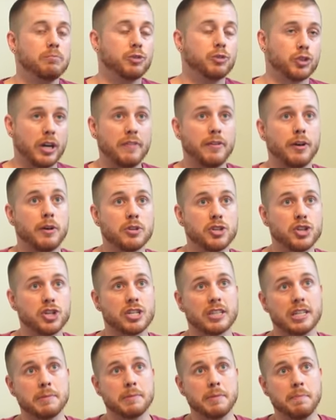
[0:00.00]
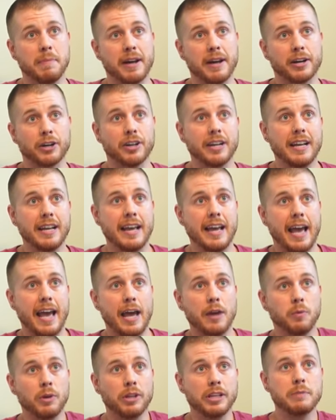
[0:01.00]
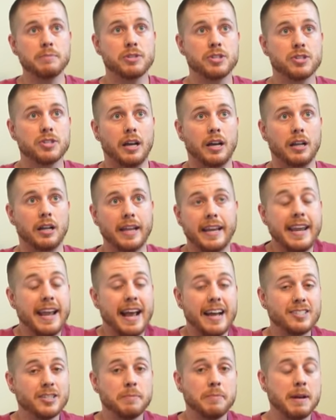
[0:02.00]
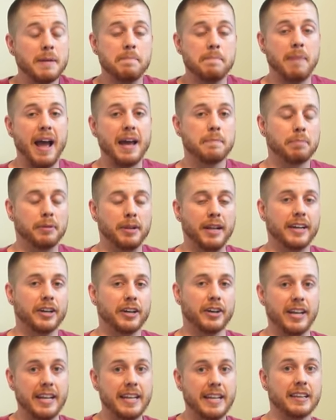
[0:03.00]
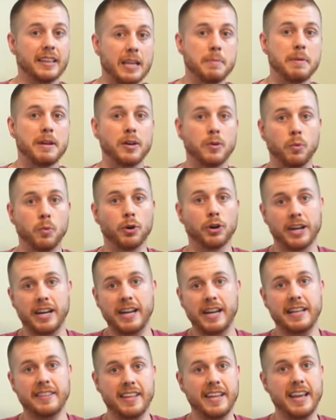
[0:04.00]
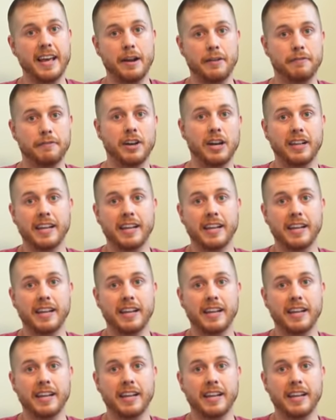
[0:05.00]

Trayveon was just a little bit better. And Williams, like, he hasn't been a bad player in limited work in the NFL.